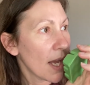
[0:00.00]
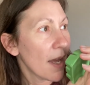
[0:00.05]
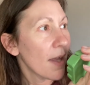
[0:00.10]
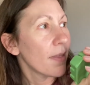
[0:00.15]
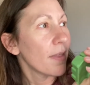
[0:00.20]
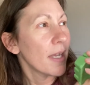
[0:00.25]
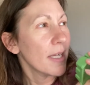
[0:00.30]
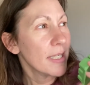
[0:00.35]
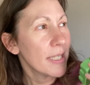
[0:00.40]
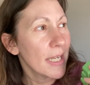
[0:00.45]

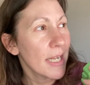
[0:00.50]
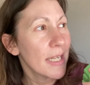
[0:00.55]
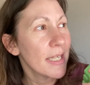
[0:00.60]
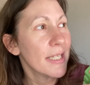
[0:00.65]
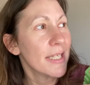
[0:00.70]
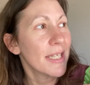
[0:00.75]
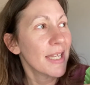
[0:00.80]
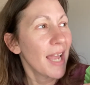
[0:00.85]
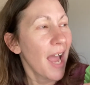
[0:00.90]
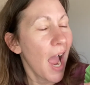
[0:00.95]
This
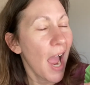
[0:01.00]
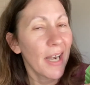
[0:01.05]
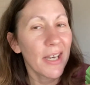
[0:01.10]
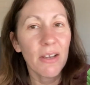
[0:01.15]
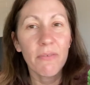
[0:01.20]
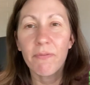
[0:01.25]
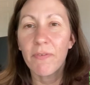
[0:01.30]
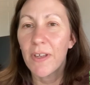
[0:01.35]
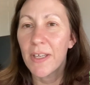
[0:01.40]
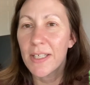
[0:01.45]
is kind
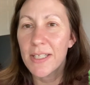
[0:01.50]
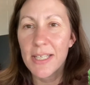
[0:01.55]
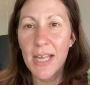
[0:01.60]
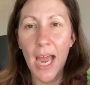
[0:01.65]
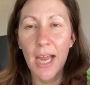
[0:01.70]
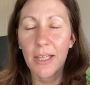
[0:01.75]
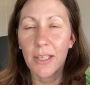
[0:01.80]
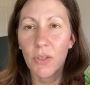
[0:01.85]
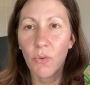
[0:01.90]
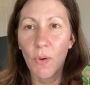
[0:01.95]
of
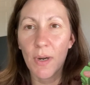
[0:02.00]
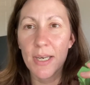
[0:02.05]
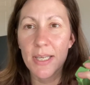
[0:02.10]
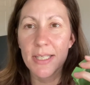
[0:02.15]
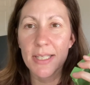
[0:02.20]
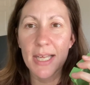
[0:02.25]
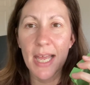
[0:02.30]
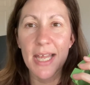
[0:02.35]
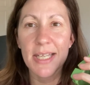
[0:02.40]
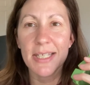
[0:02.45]
exactly what it
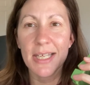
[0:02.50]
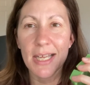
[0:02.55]
says.